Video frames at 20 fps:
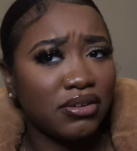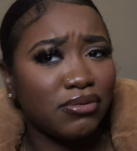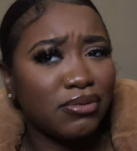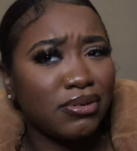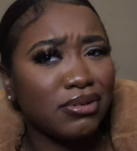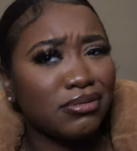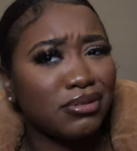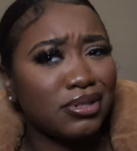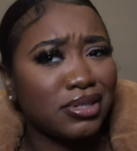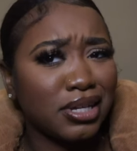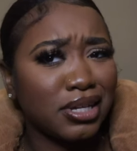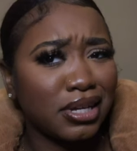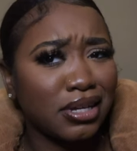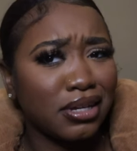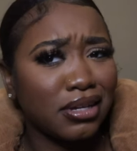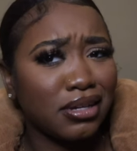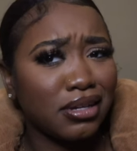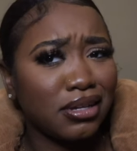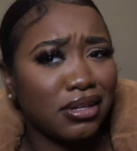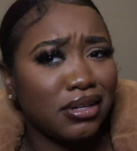First,
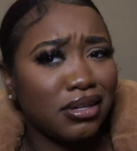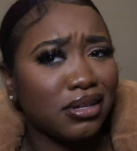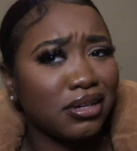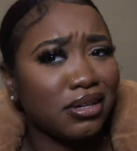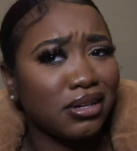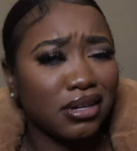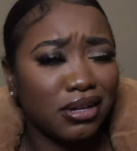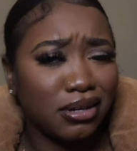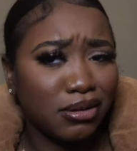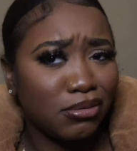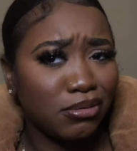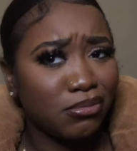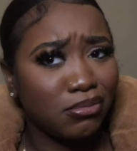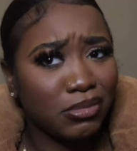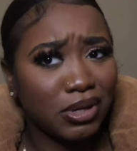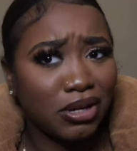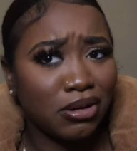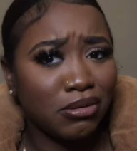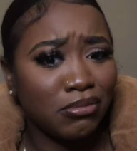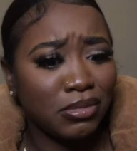second. I
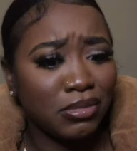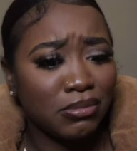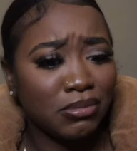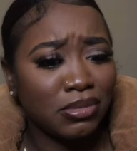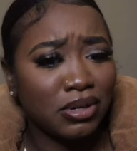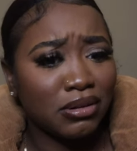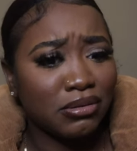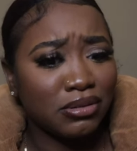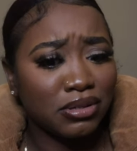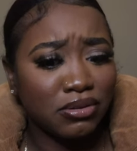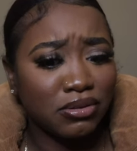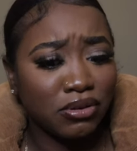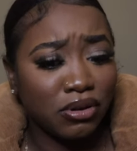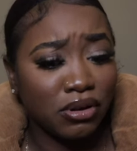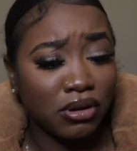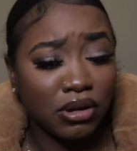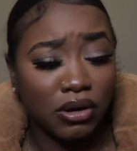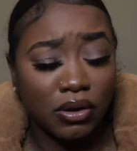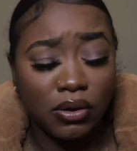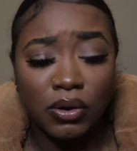don't, I don't remember. That was so
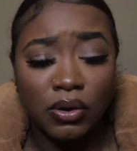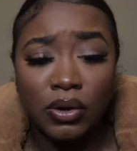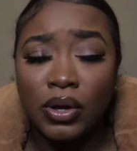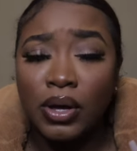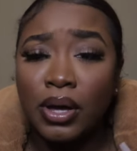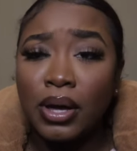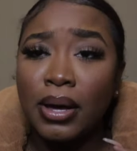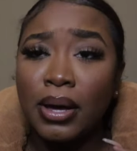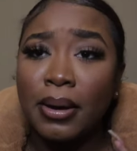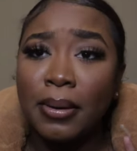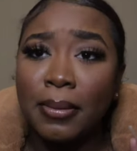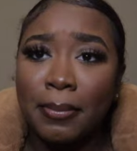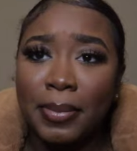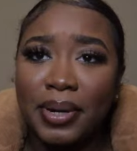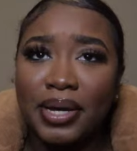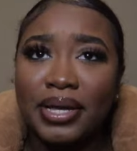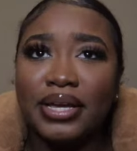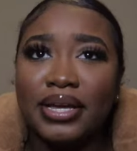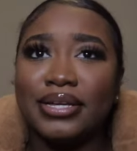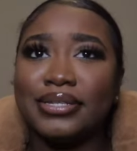long ago.
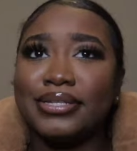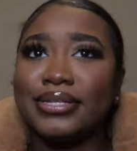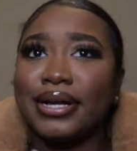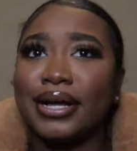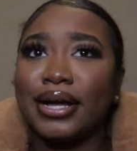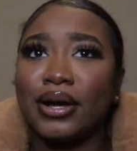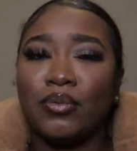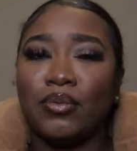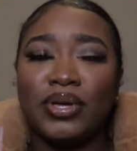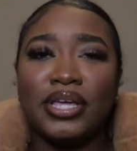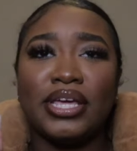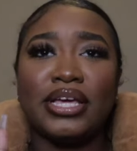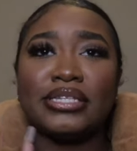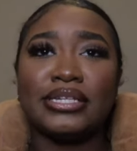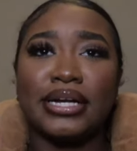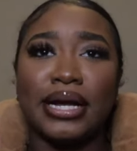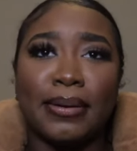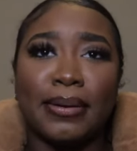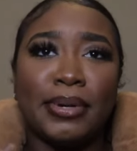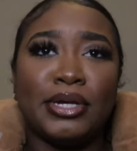But yes, I got wigs.
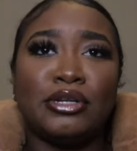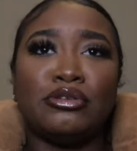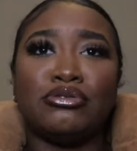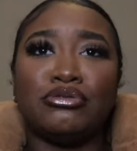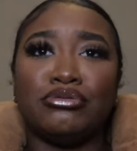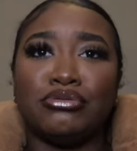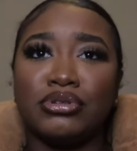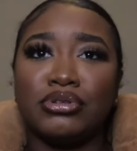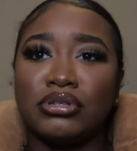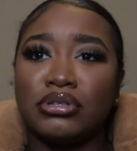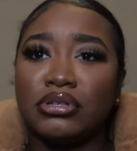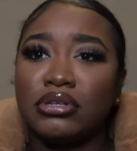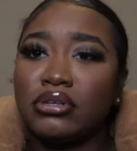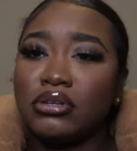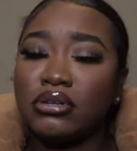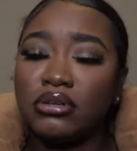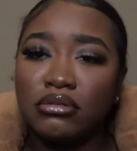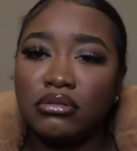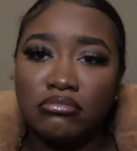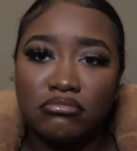I got bundles.
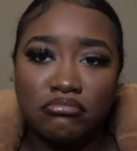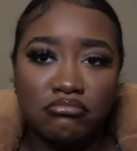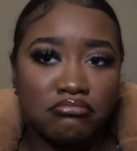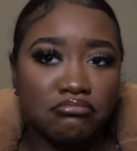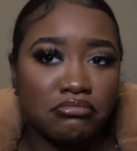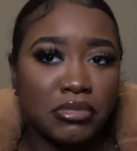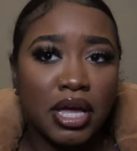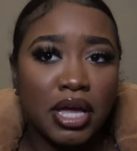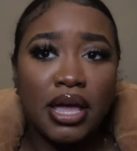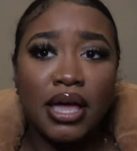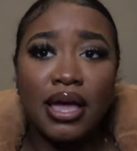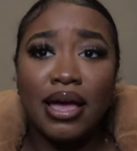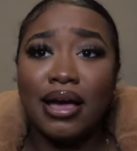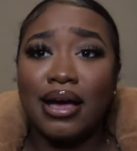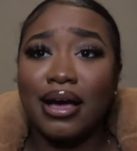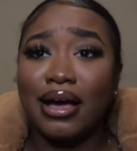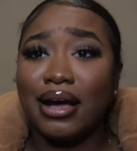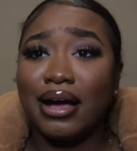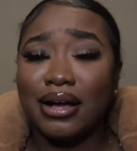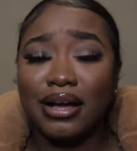
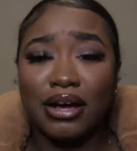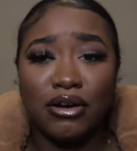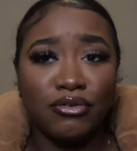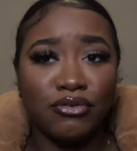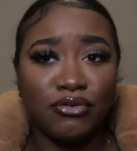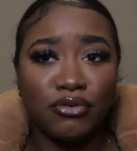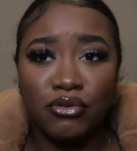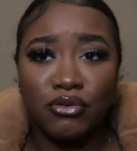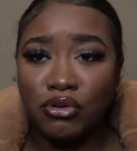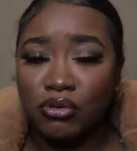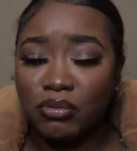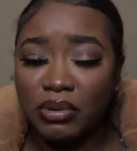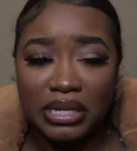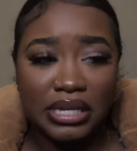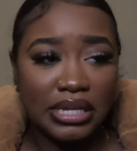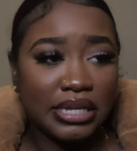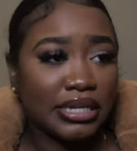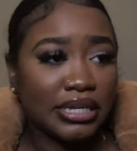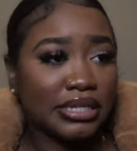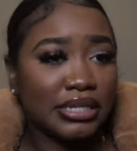I got full
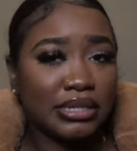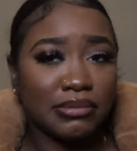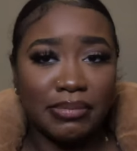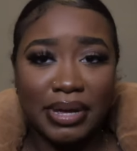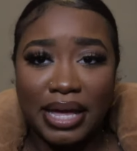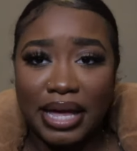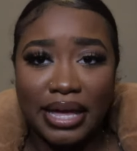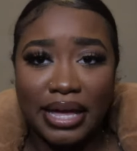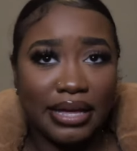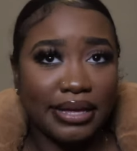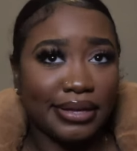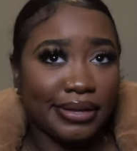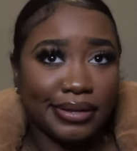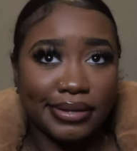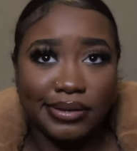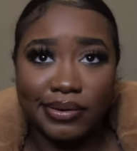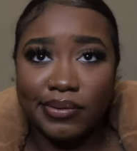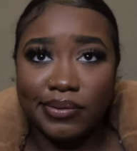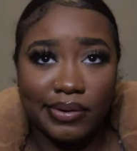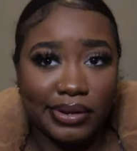wigs,
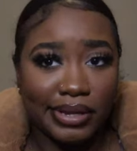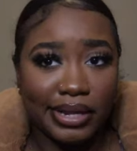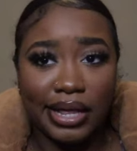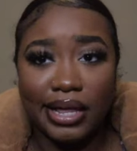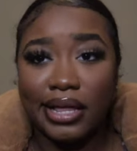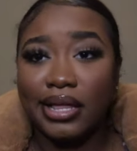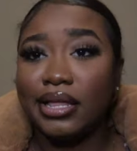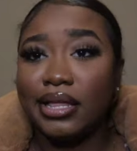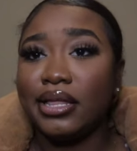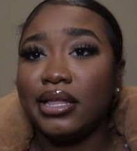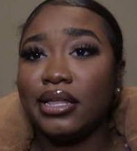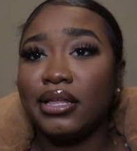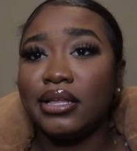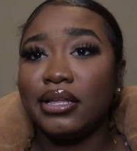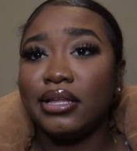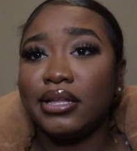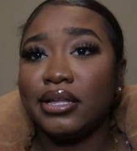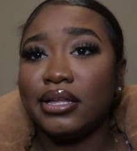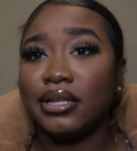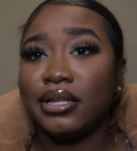bangs, all that.
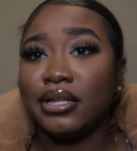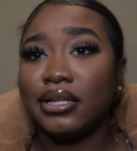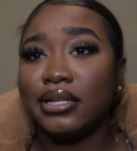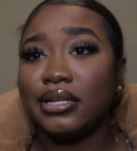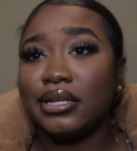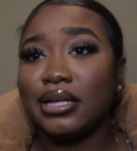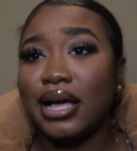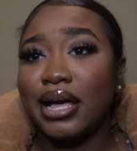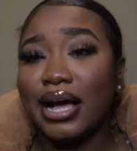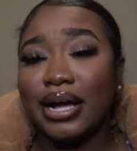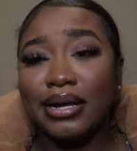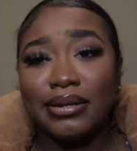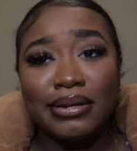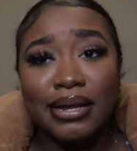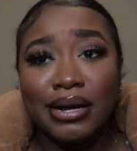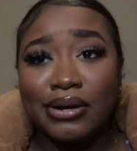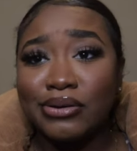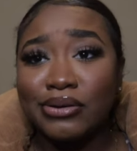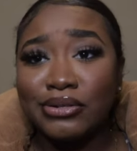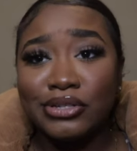I'm
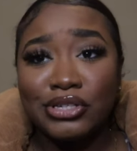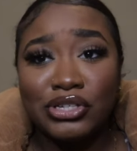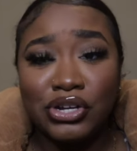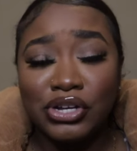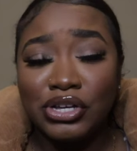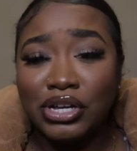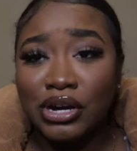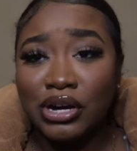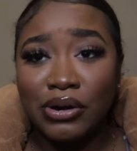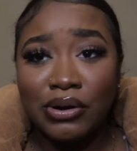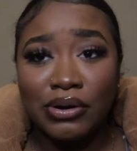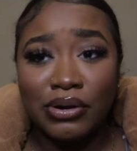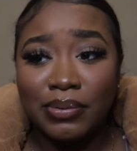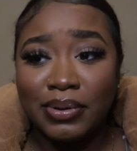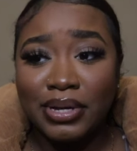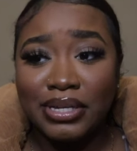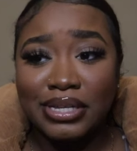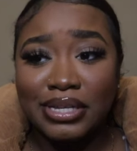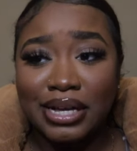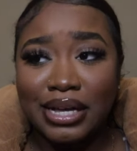not gonna show y'all all the
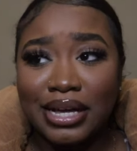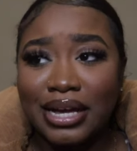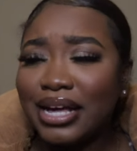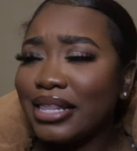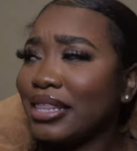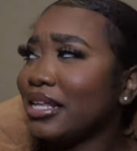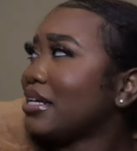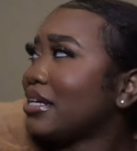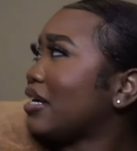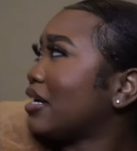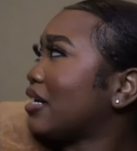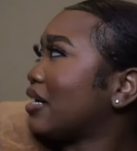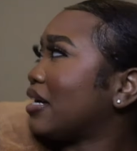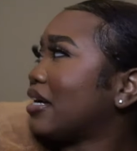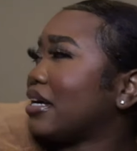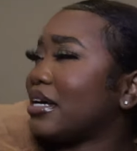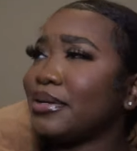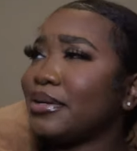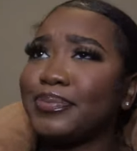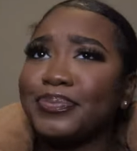wigs I got. I think I
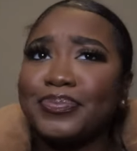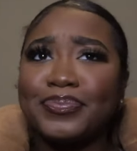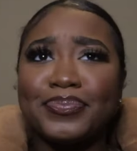got.